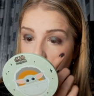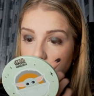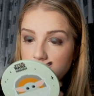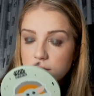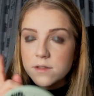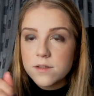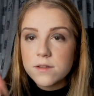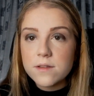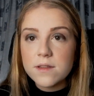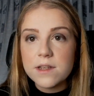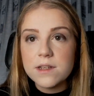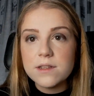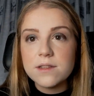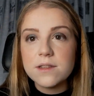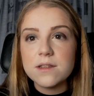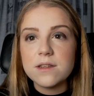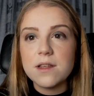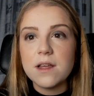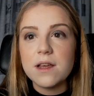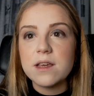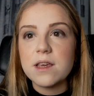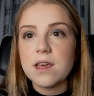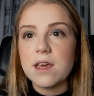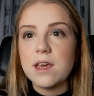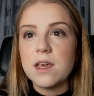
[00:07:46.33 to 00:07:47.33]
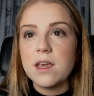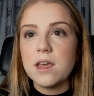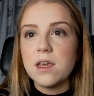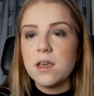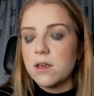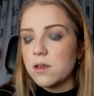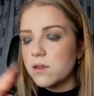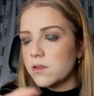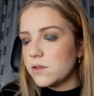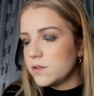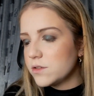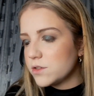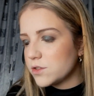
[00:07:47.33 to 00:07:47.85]
So this is like
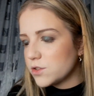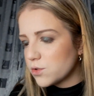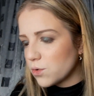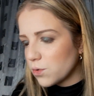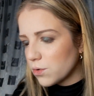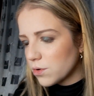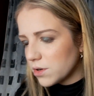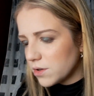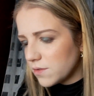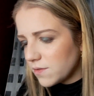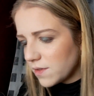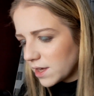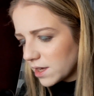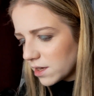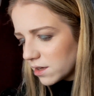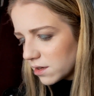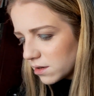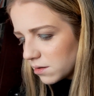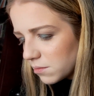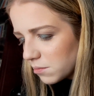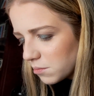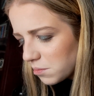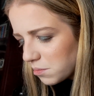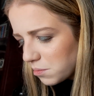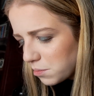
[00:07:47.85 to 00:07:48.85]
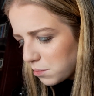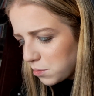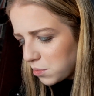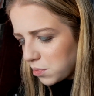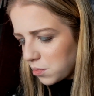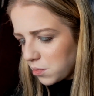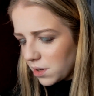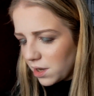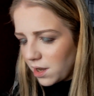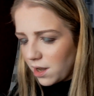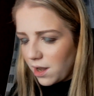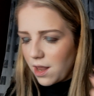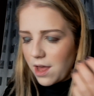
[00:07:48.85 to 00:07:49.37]
a sort of like
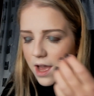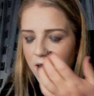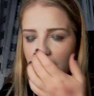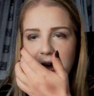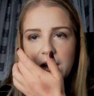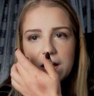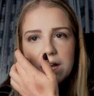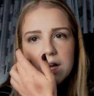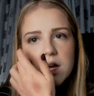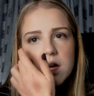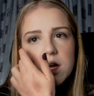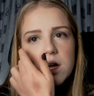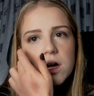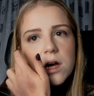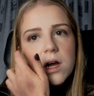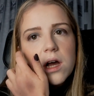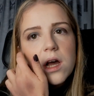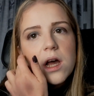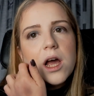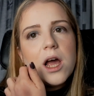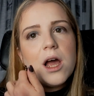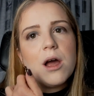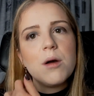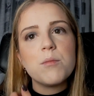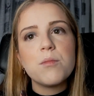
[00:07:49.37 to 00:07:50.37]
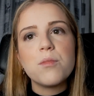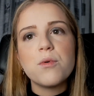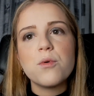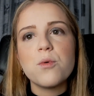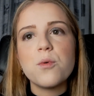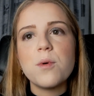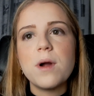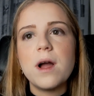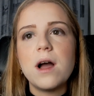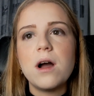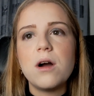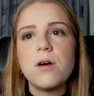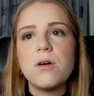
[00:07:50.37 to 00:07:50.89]
black
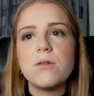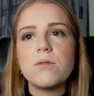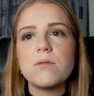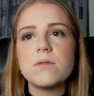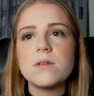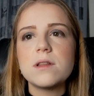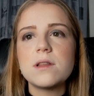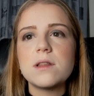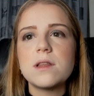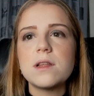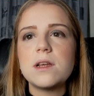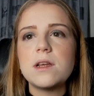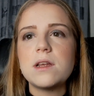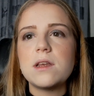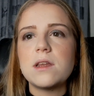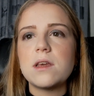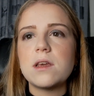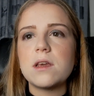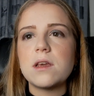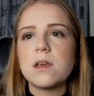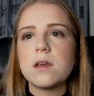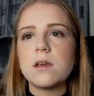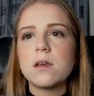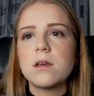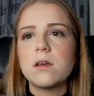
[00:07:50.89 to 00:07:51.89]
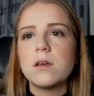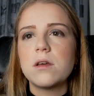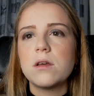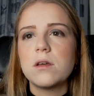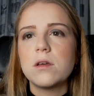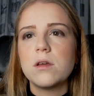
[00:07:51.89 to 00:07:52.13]
brown leaning